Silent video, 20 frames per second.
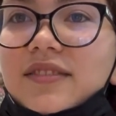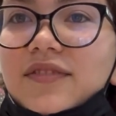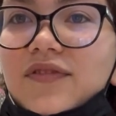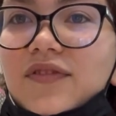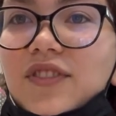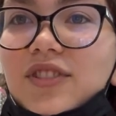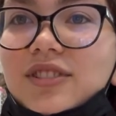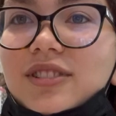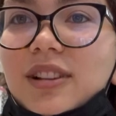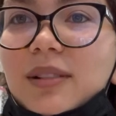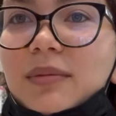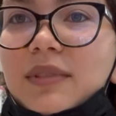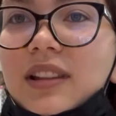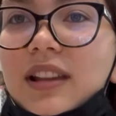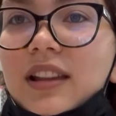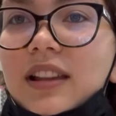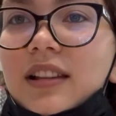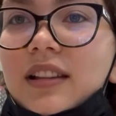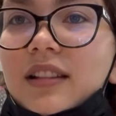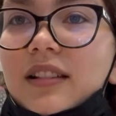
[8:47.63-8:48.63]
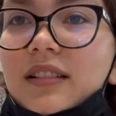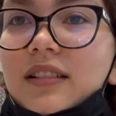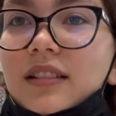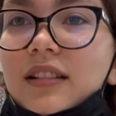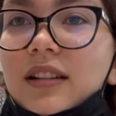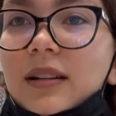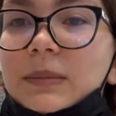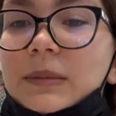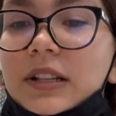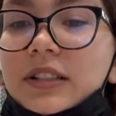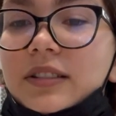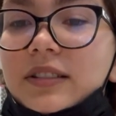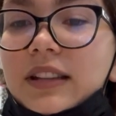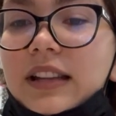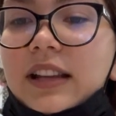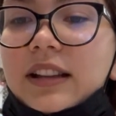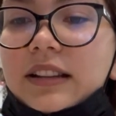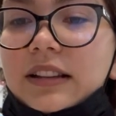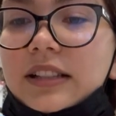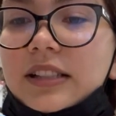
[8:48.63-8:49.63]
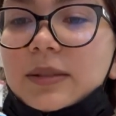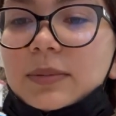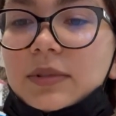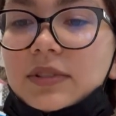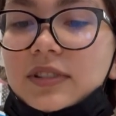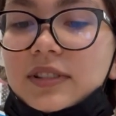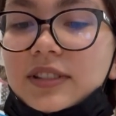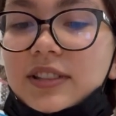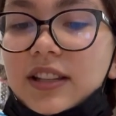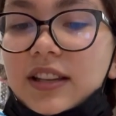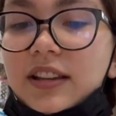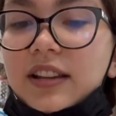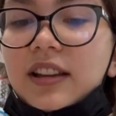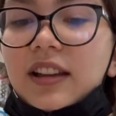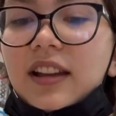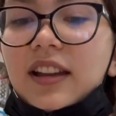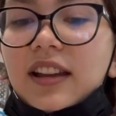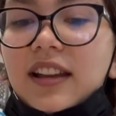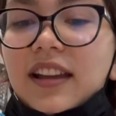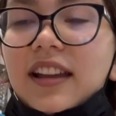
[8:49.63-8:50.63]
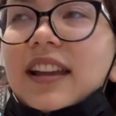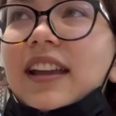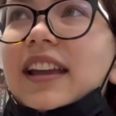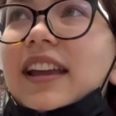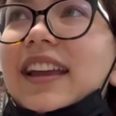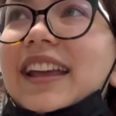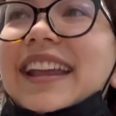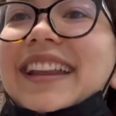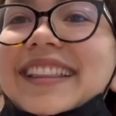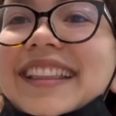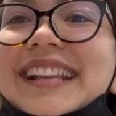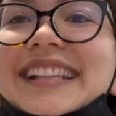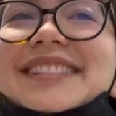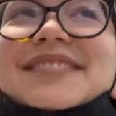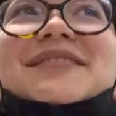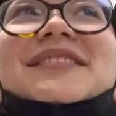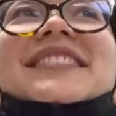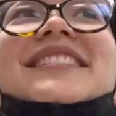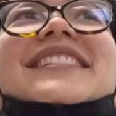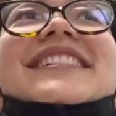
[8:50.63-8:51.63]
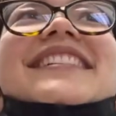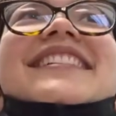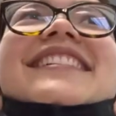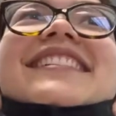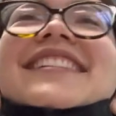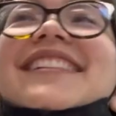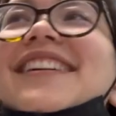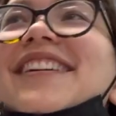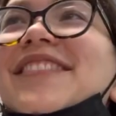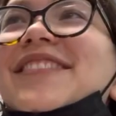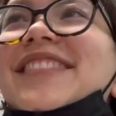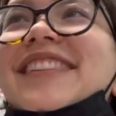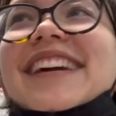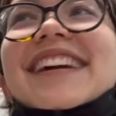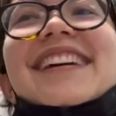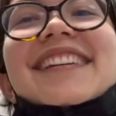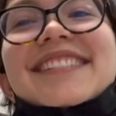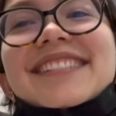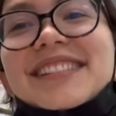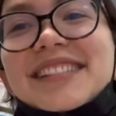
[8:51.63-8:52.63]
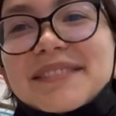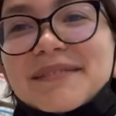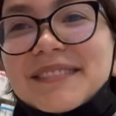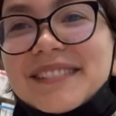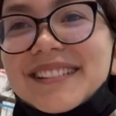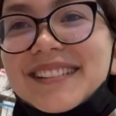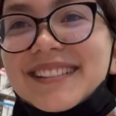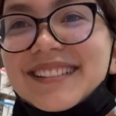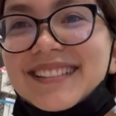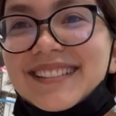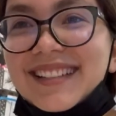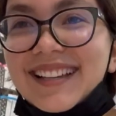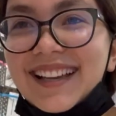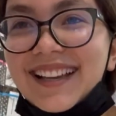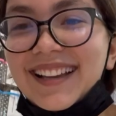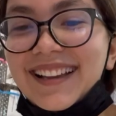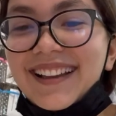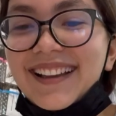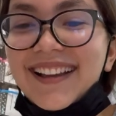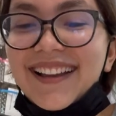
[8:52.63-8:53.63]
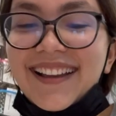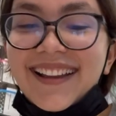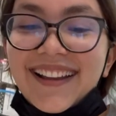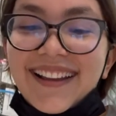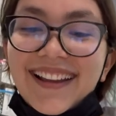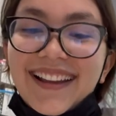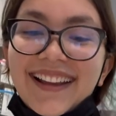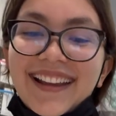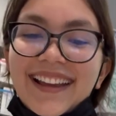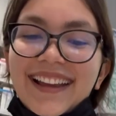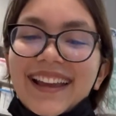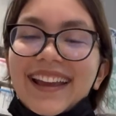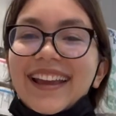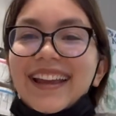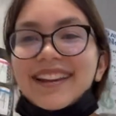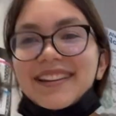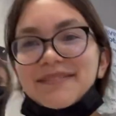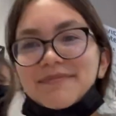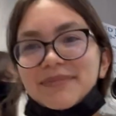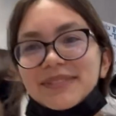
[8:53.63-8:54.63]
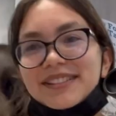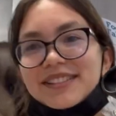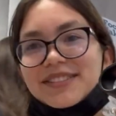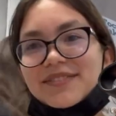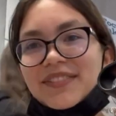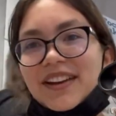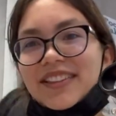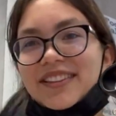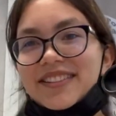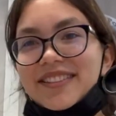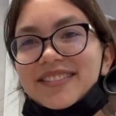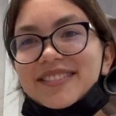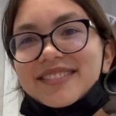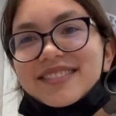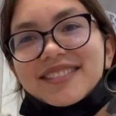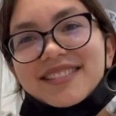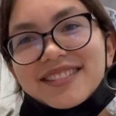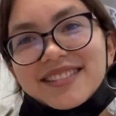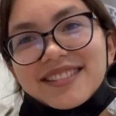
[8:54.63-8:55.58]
for something I'm not legally supposed to say. Mm, okay. And this one, not legally supposed to say. Okay. Uh-huh. And a bunch of others.